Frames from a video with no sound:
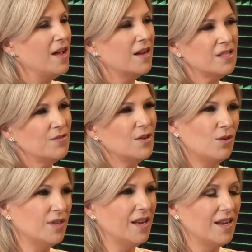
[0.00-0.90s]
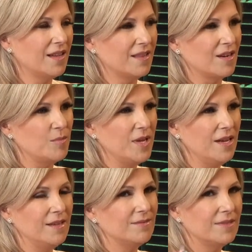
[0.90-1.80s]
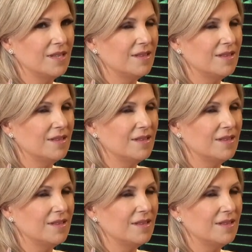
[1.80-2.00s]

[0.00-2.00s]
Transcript: Because if they're only eating in therapy, then